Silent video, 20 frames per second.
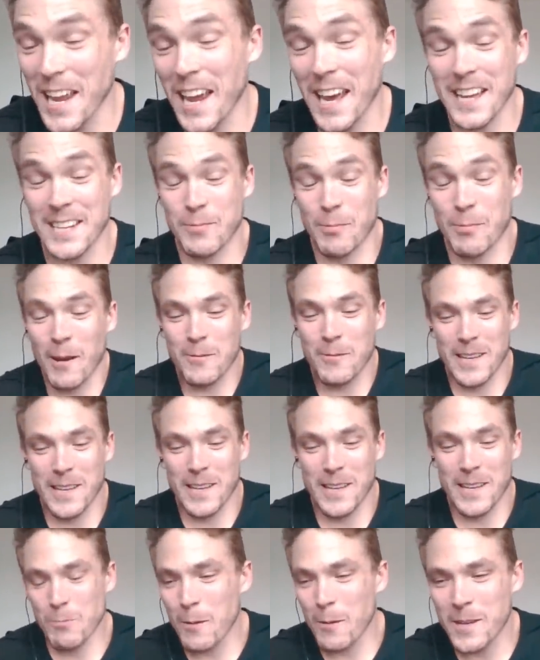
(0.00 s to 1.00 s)
Uh, it's probably
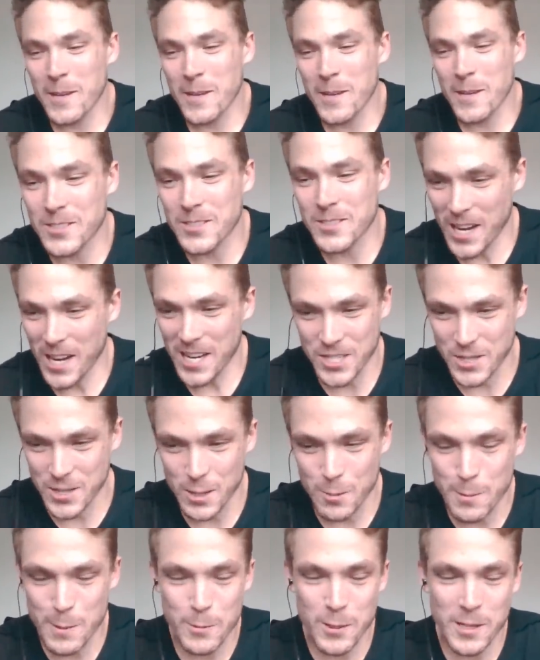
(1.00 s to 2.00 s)
it's probably a good strategy.
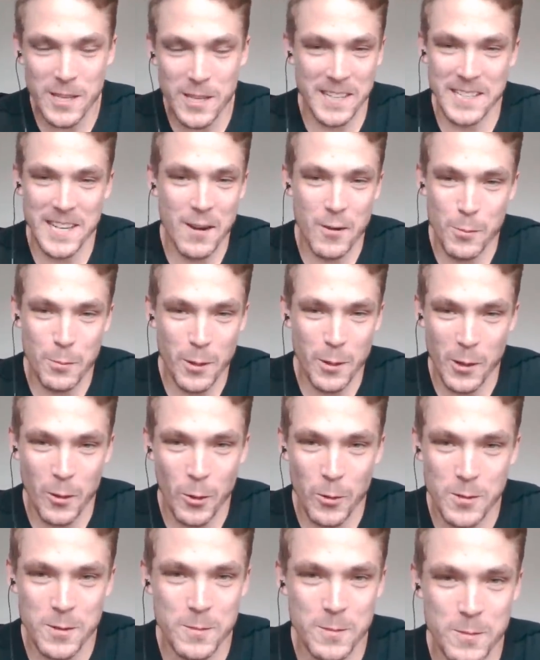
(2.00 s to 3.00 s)
There are people that like never play
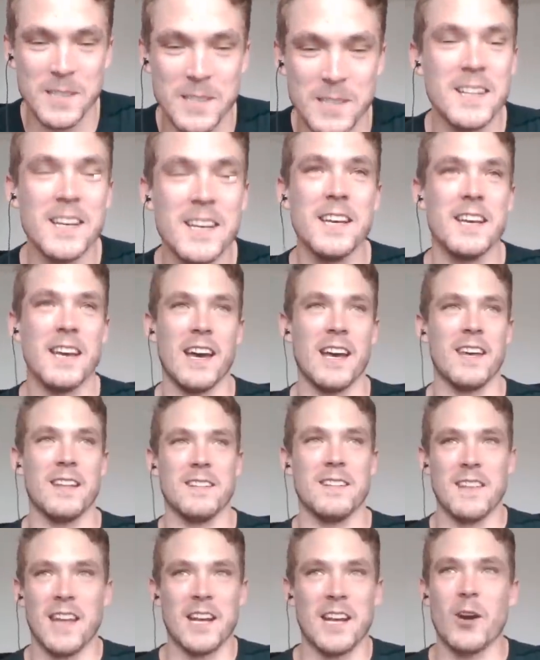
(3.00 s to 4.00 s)
Hold'em and
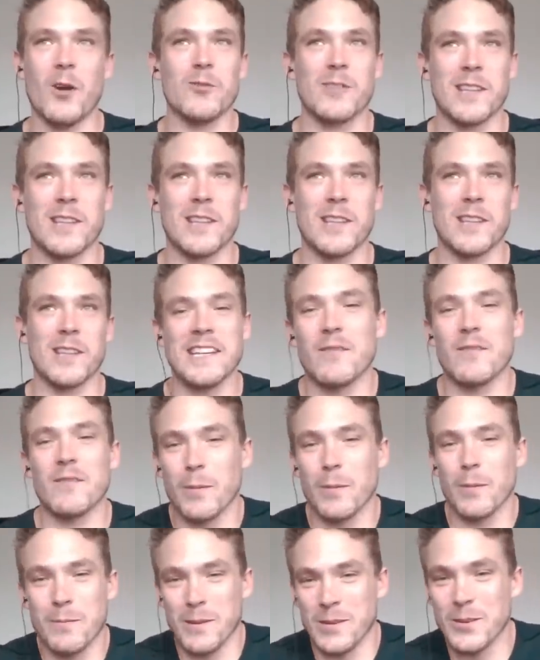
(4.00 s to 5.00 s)
and they know that I never
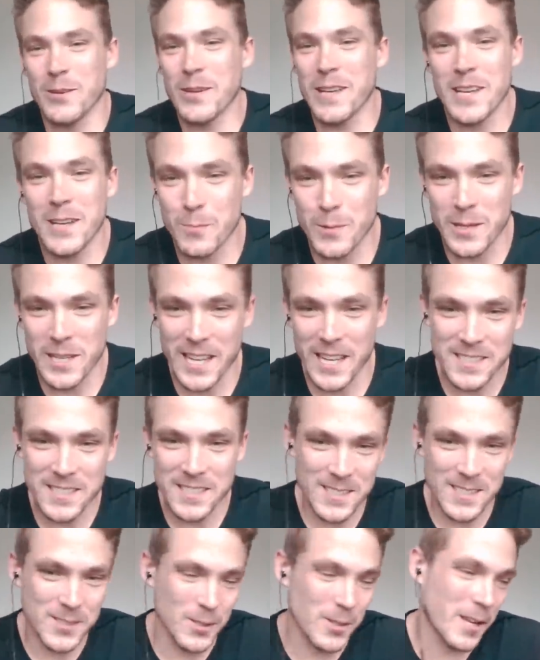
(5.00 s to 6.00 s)
play Badoogie or
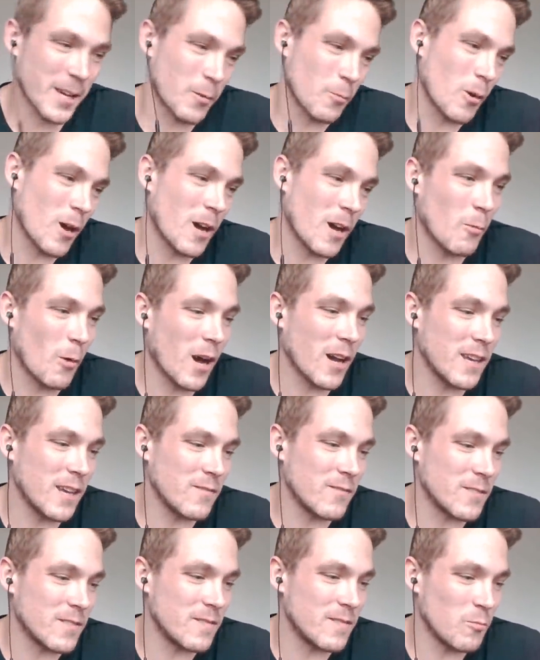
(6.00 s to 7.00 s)
Badesi, so like why why
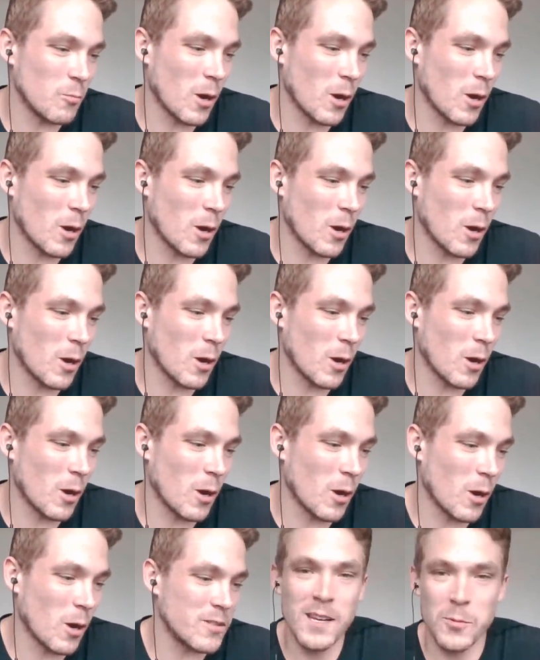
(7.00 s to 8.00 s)
even why even
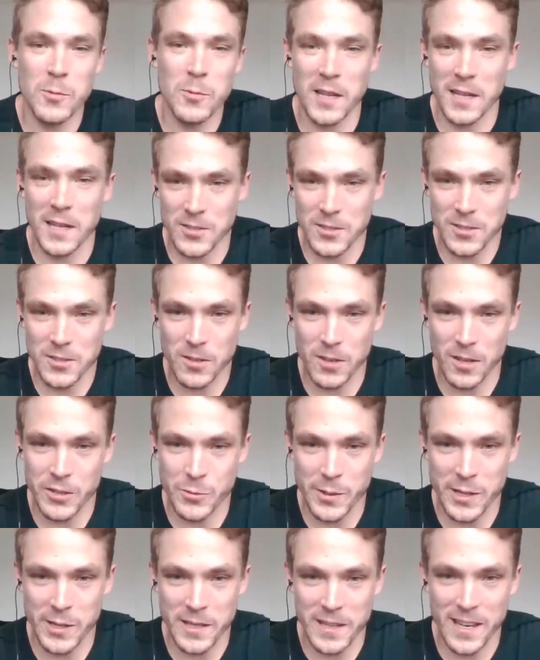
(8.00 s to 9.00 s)
try? When they can just
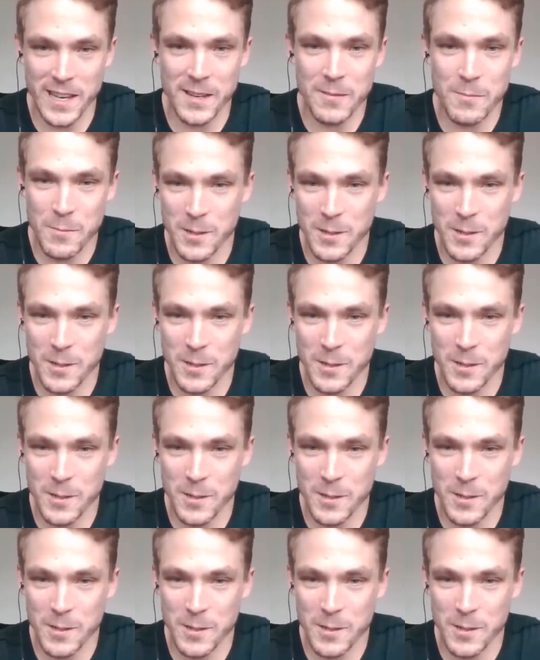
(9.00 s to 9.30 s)
crush me in that.